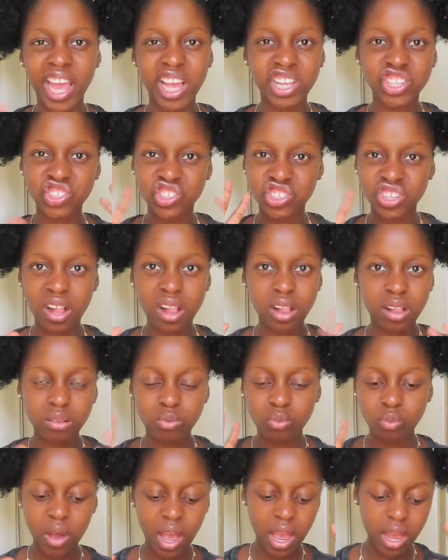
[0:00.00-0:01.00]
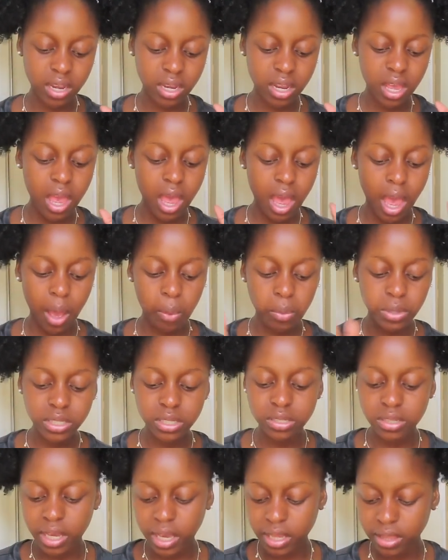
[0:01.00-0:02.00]
angel one. I
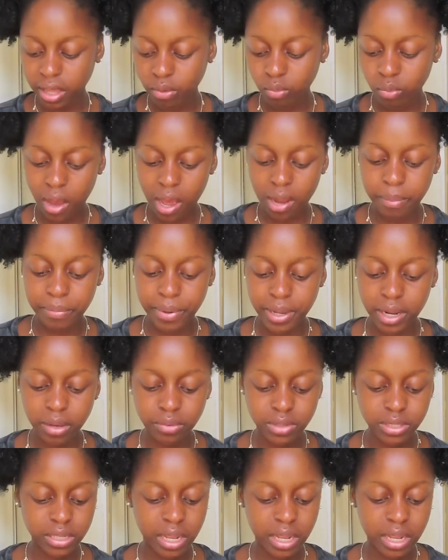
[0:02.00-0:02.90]
wanted to get that one, but I was